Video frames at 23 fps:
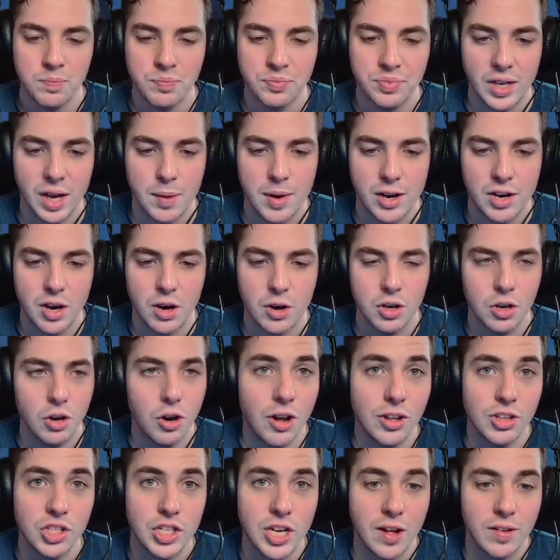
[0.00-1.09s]
I know you're
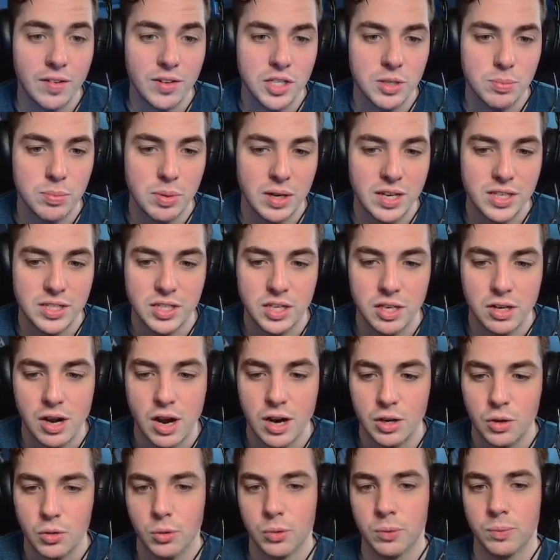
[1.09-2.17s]
all jealous, but it's
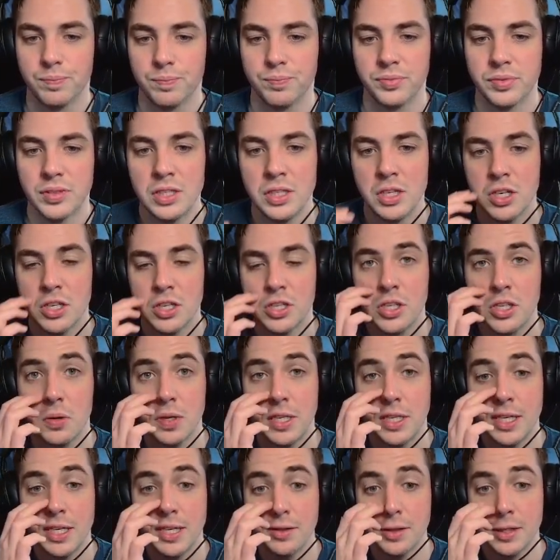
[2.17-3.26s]
canonical. So
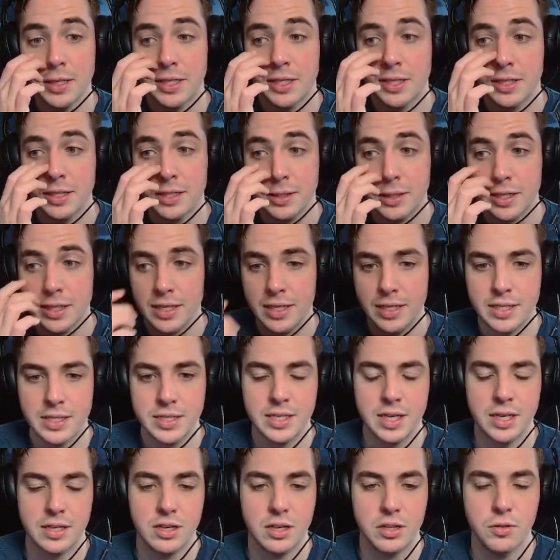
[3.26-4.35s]
Yinlin is
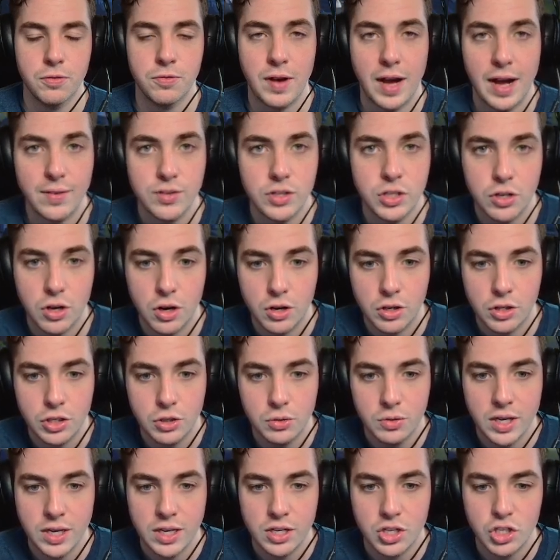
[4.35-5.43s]
another 5-star
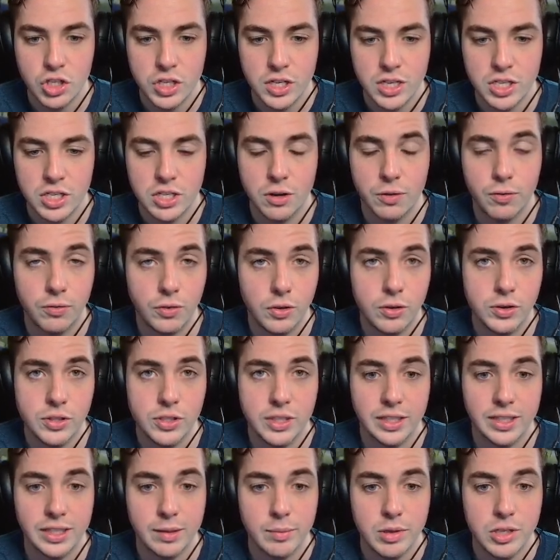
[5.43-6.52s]
unit. She is the first
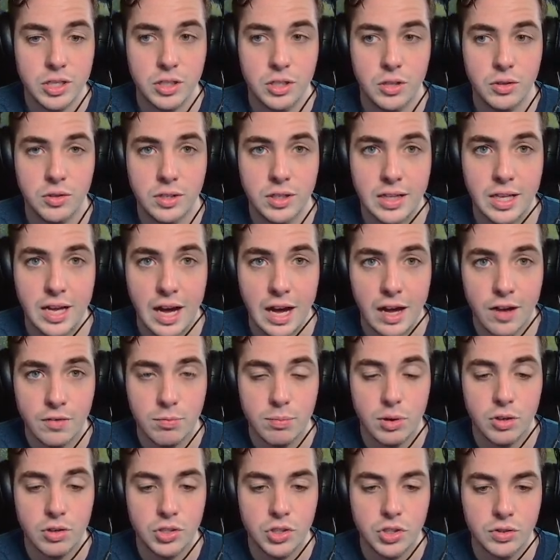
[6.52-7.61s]
limited unit that I've
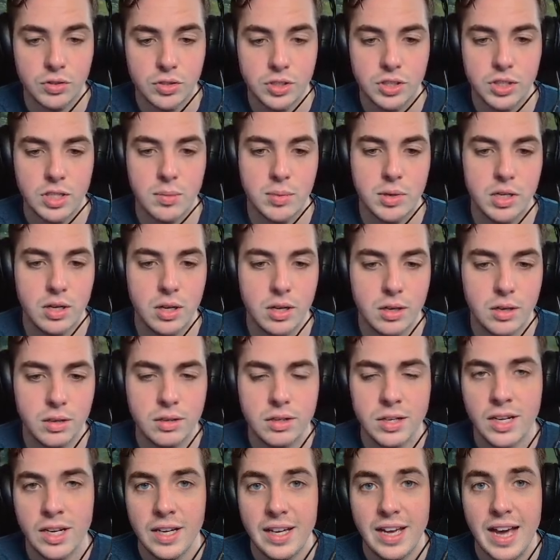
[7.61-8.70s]
personally summoned on.
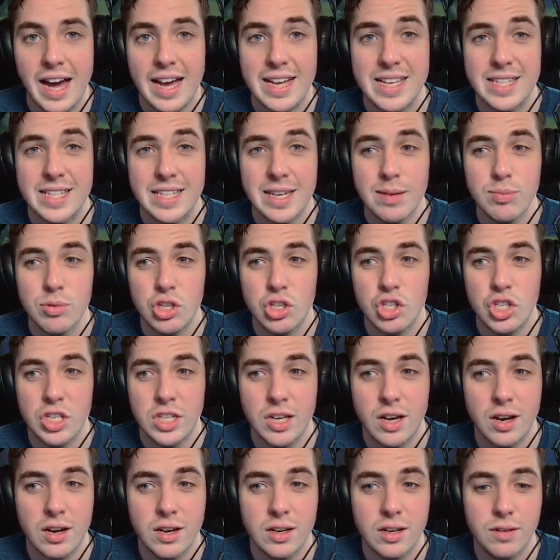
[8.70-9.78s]
I skipped
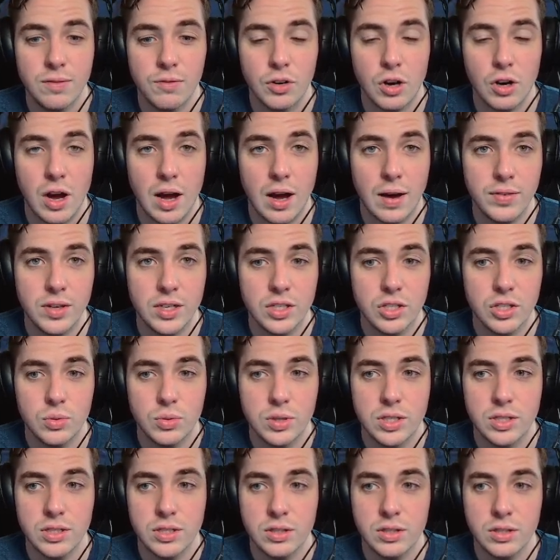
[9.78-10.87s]
Jian for obvious
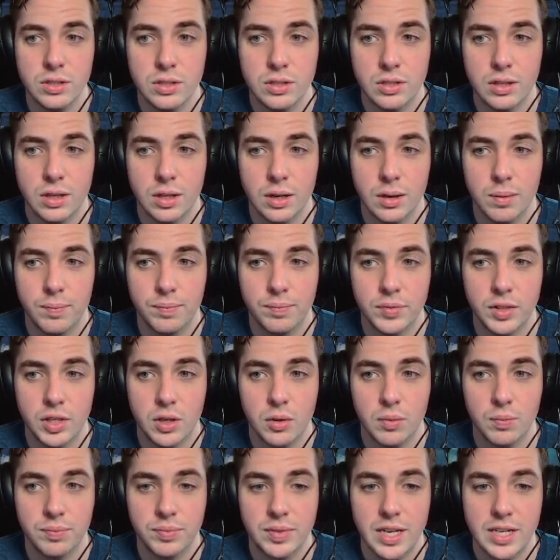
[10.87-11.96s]
reasons,
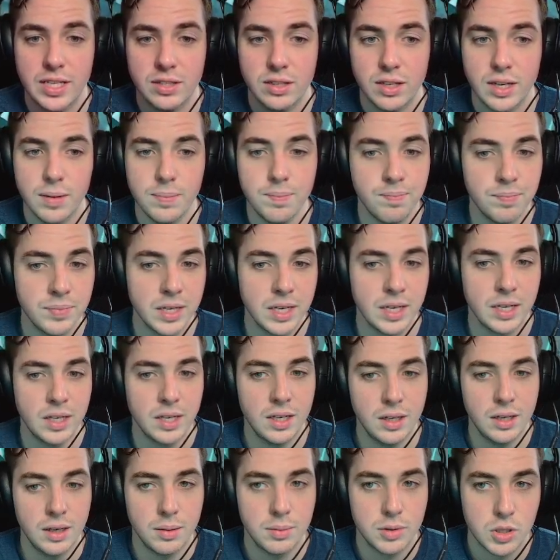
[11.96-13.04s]
that he's lame.
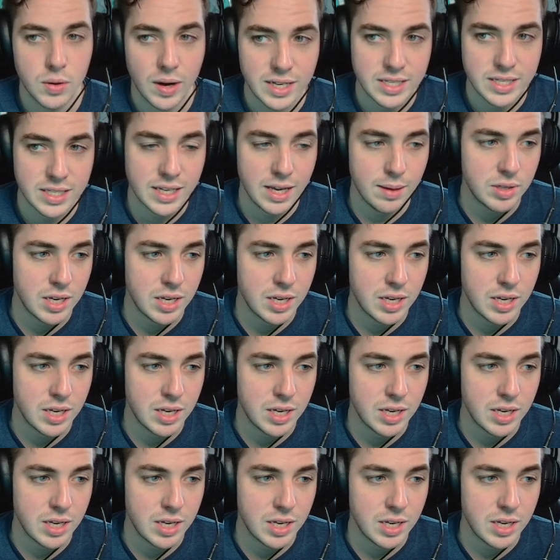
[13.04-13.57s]
So I skipped